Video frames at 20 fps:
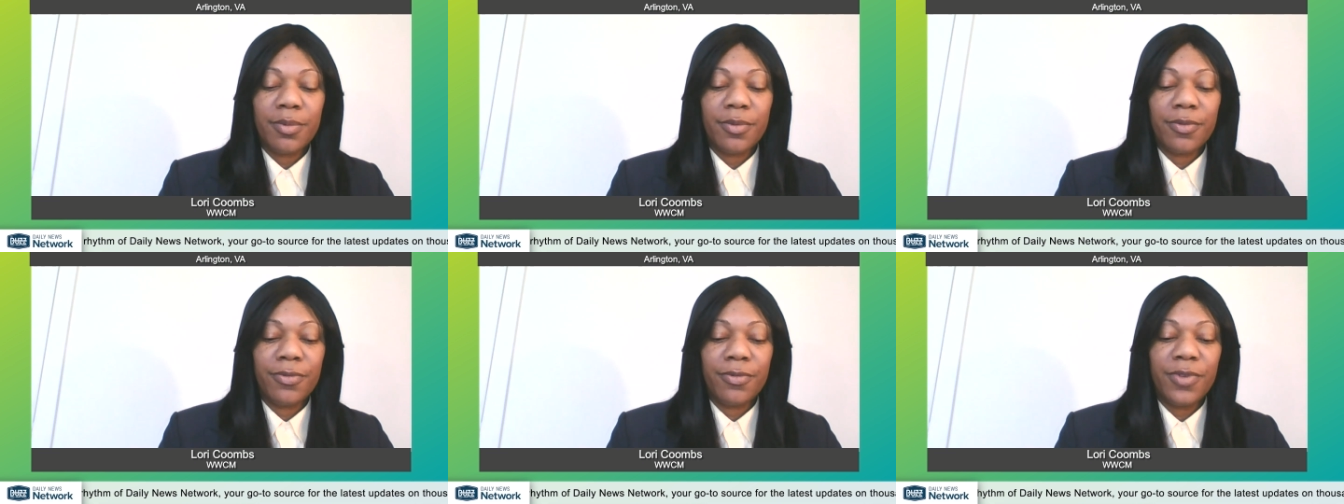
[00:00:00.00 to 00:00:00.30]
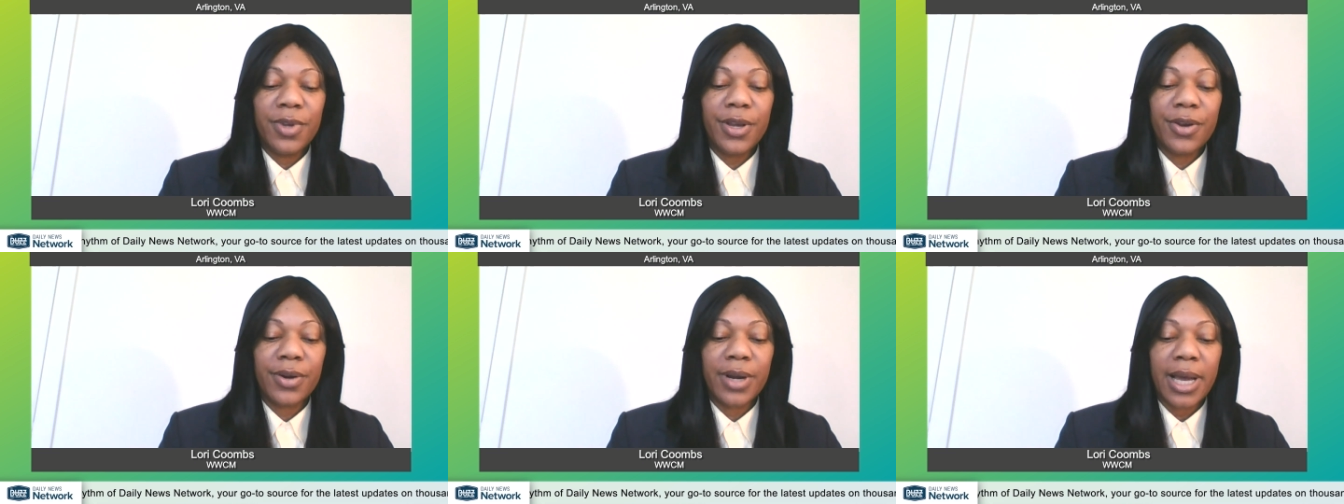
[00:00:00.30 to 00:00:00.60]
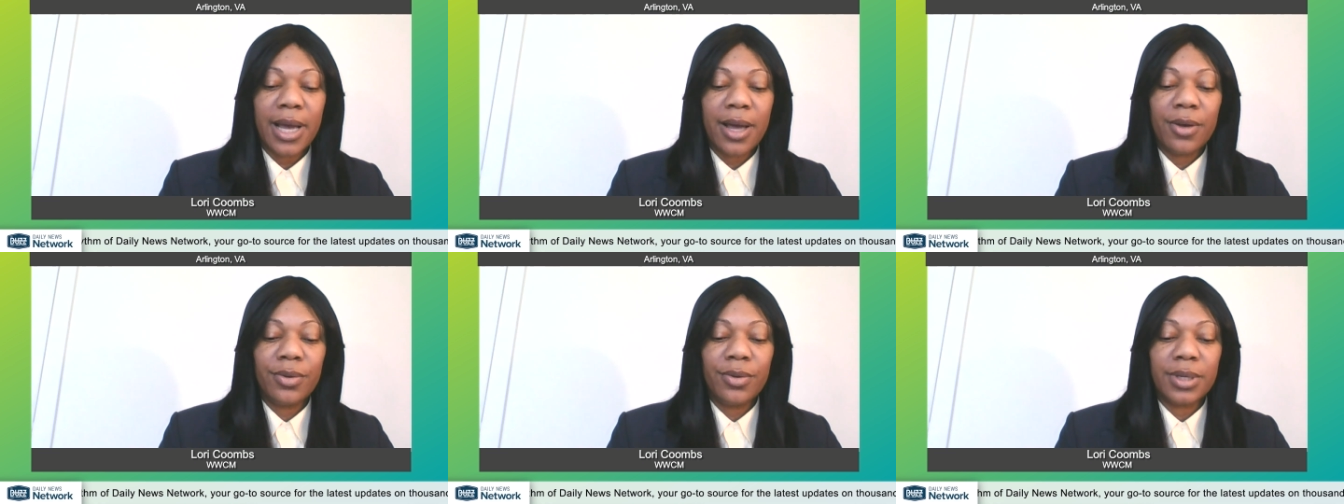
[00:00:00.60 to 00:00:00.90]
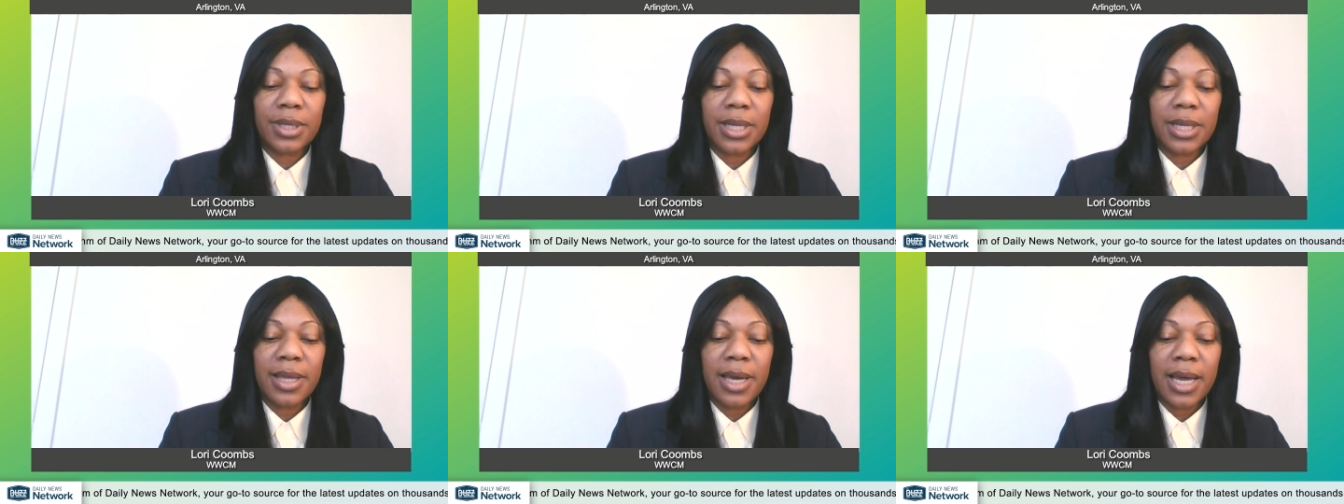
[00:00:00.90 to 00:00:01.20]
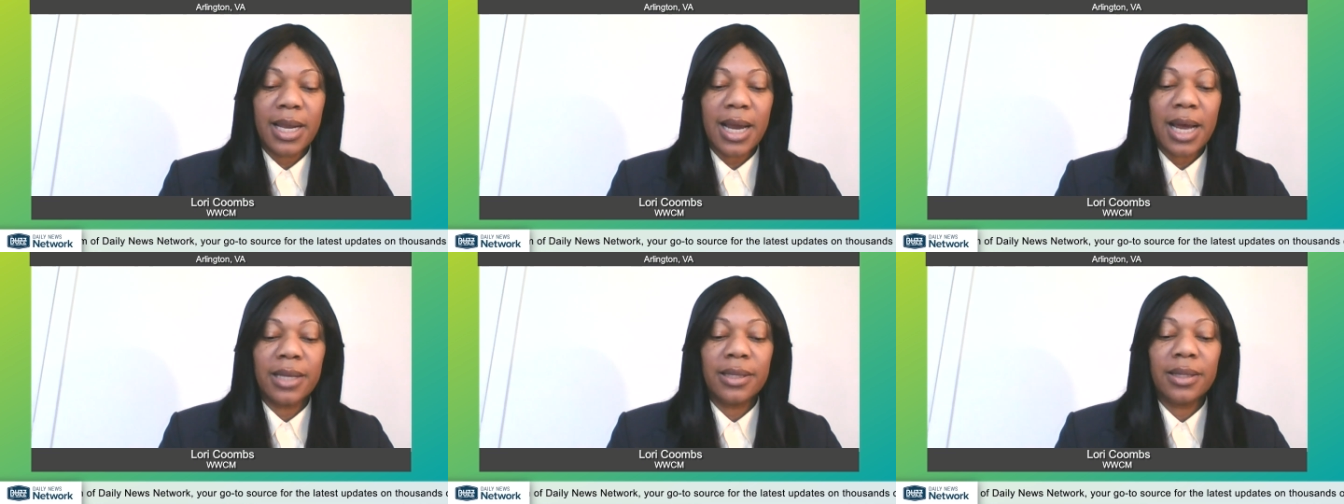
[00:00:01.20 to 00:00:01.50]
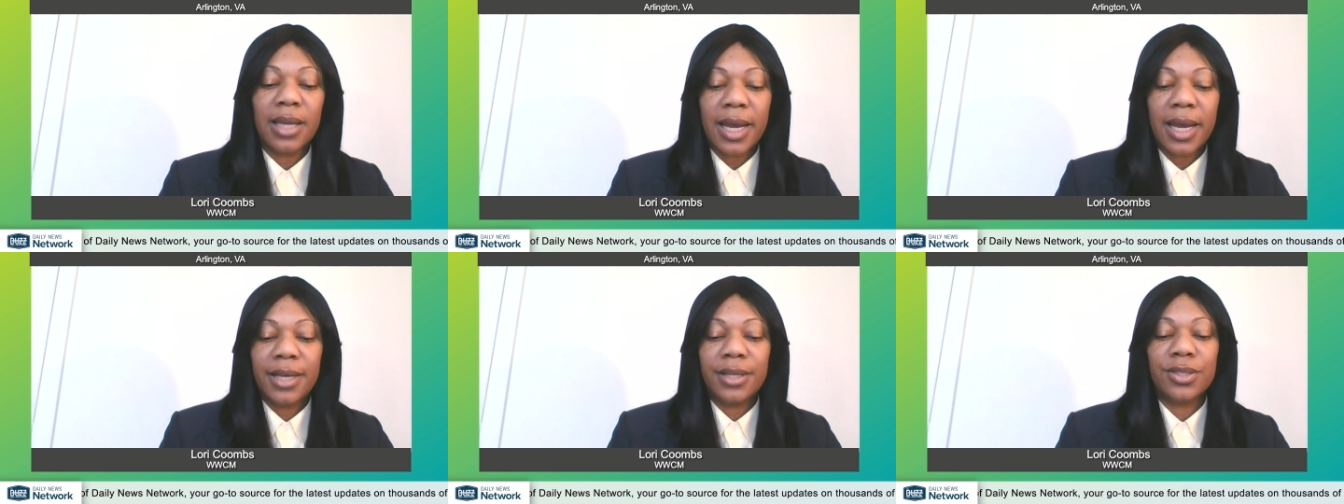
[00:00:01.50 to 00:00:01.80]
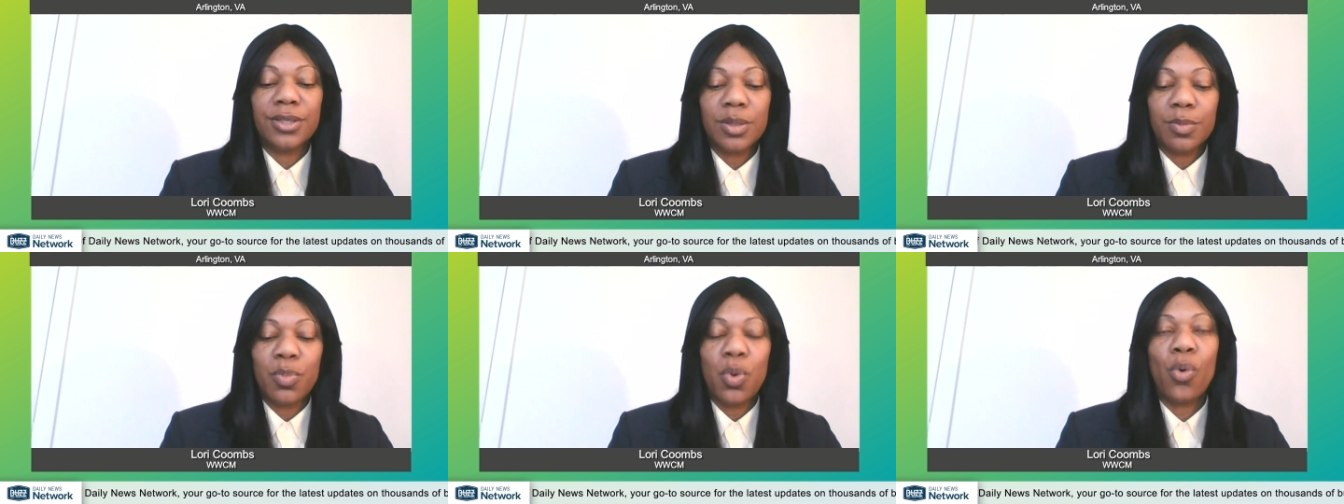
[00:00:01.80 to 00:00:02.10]
figured out that I
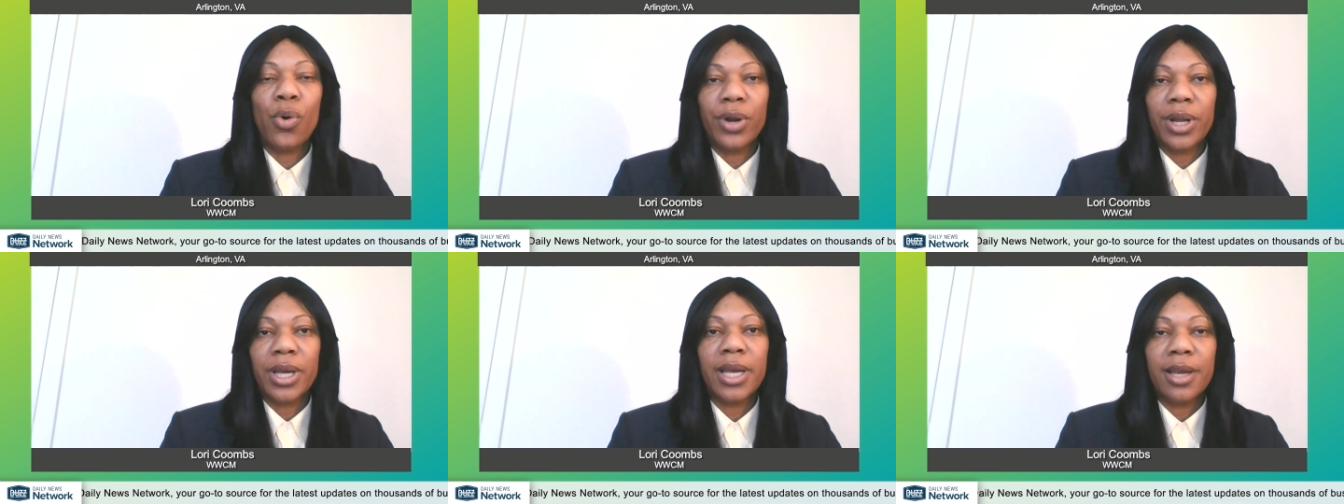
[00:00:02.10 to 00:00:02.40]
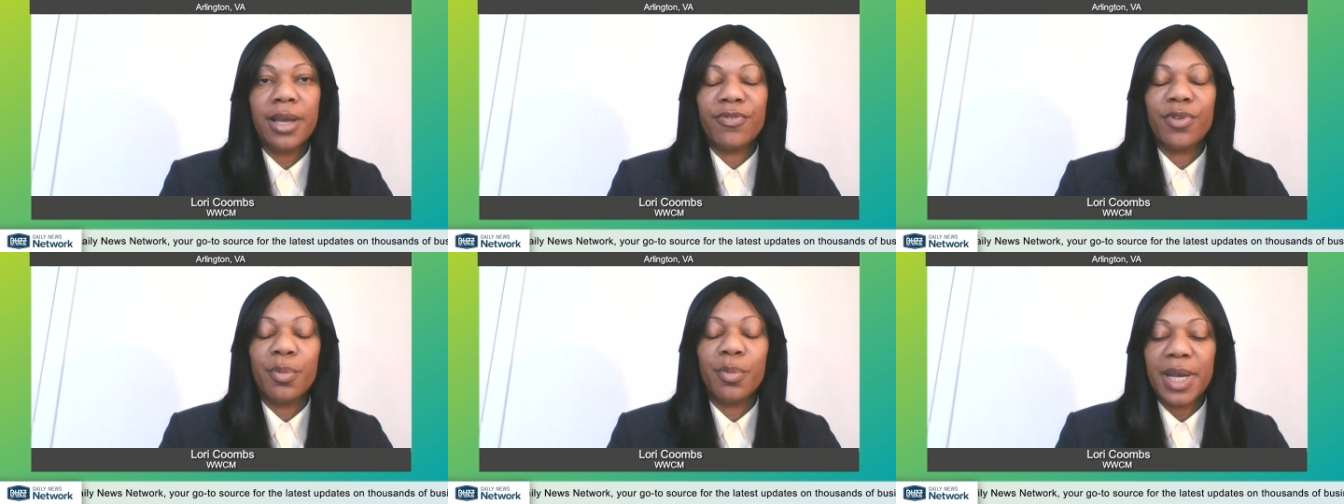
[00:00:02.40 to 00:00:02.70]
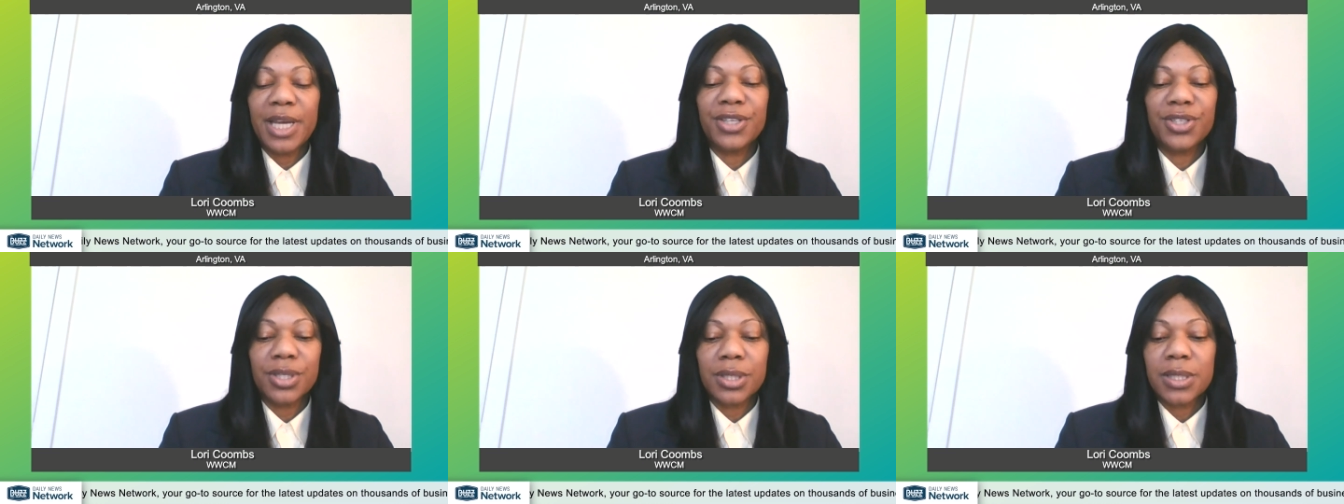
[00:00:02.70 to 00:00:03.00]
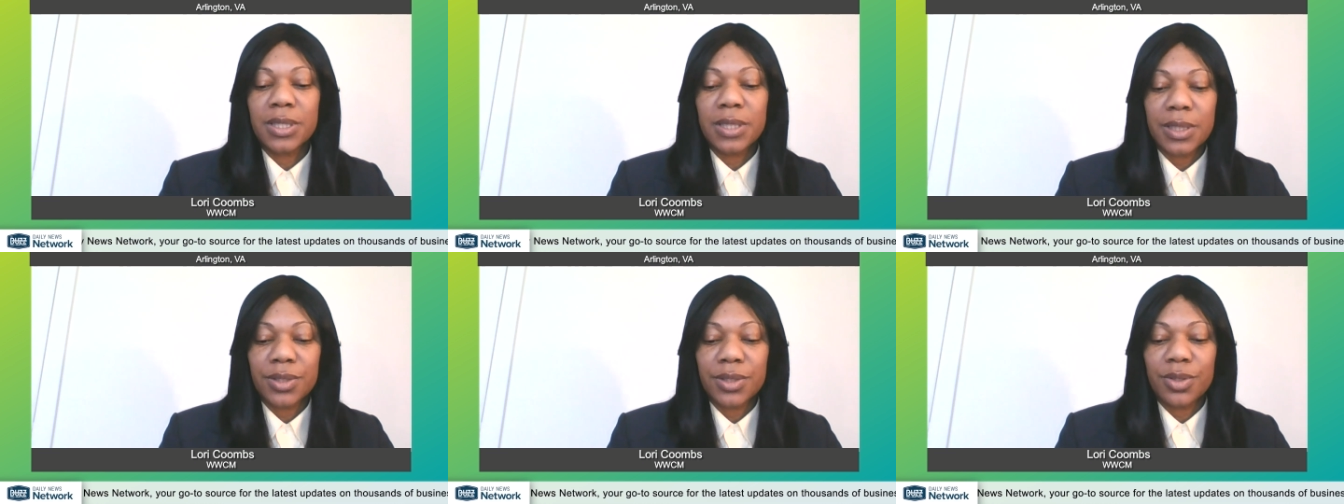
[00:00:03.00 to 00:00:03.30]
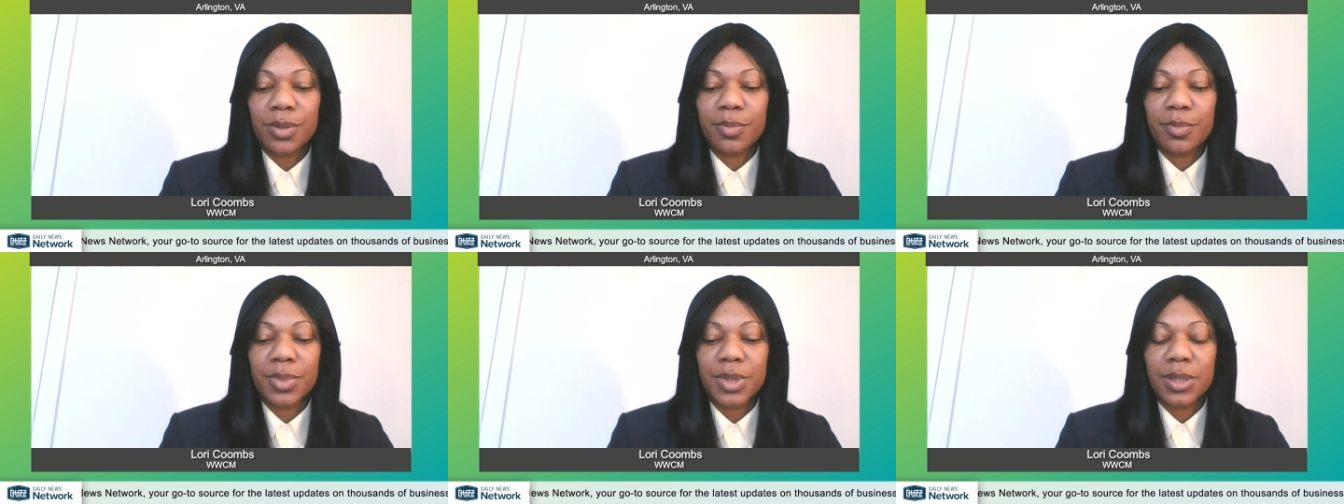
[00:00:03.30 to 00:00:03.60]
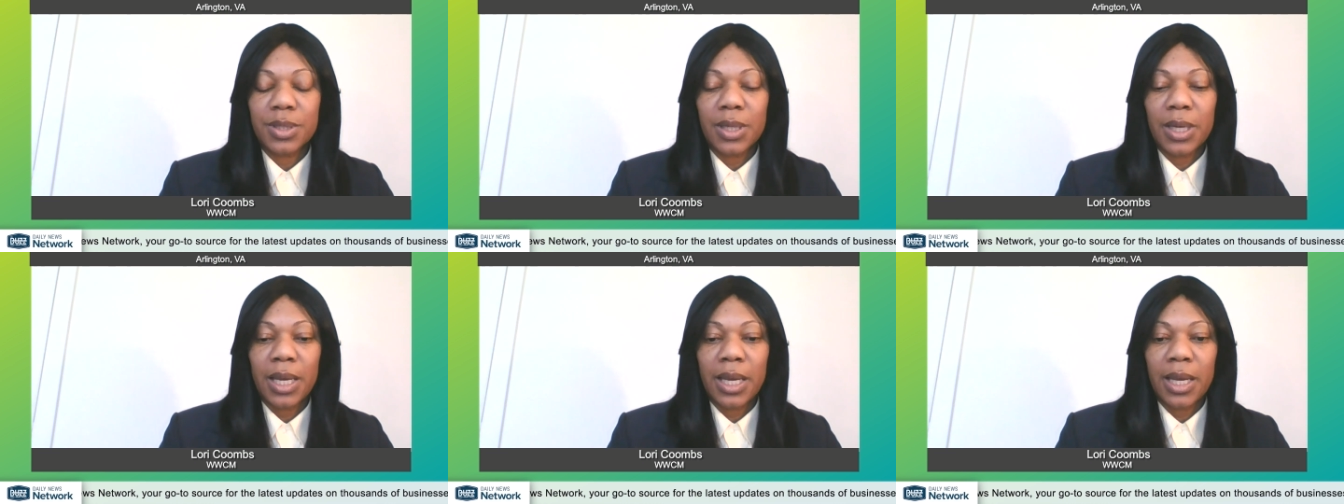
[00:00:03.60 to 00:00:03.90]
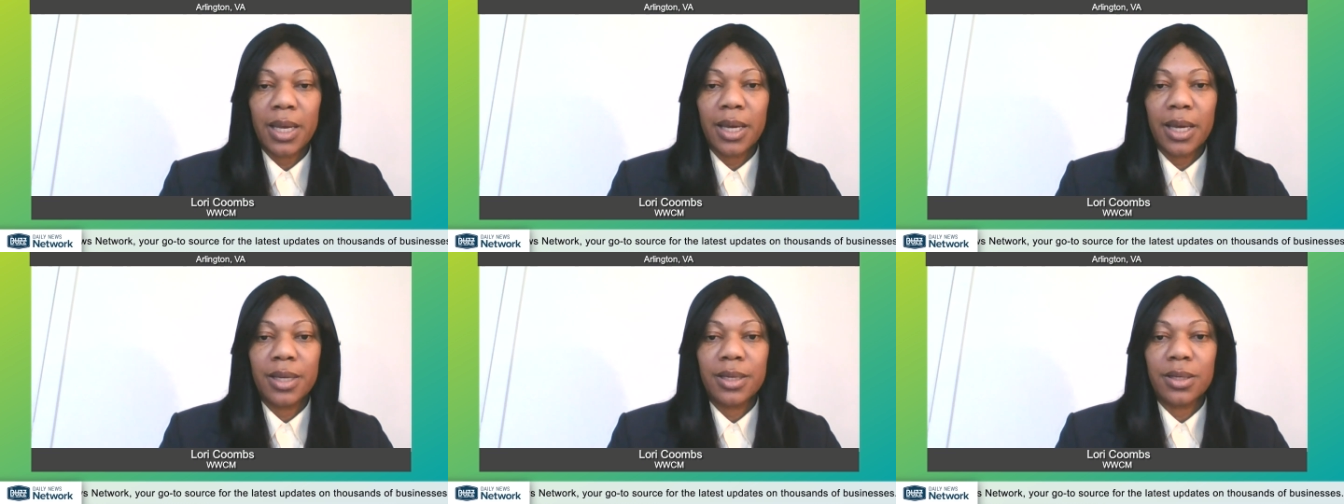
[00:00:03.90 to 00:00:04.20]
liked supporting information systems,
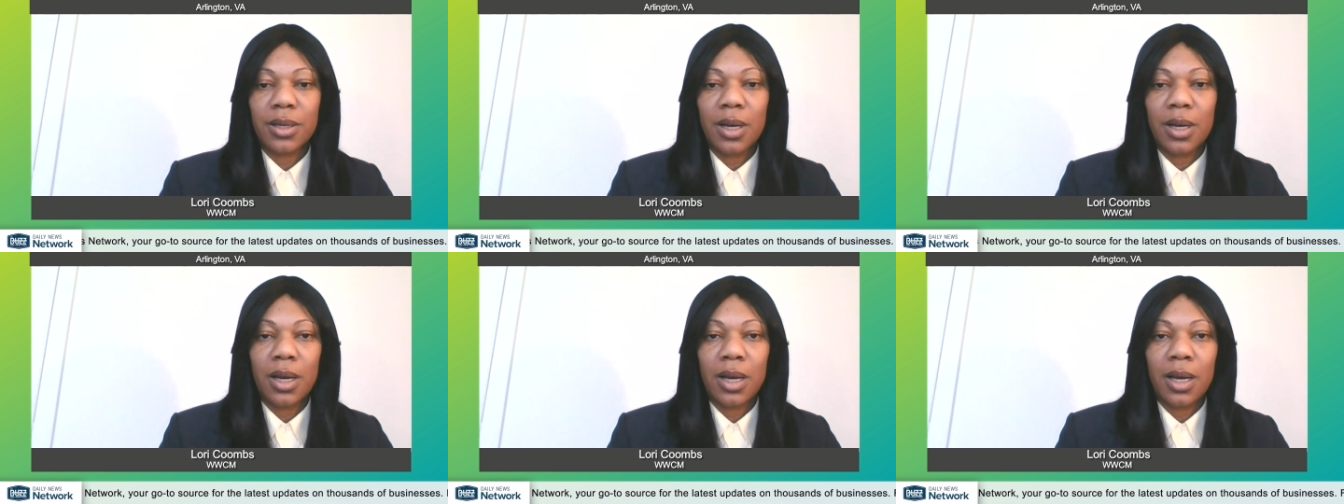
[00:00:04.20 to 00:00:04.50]
and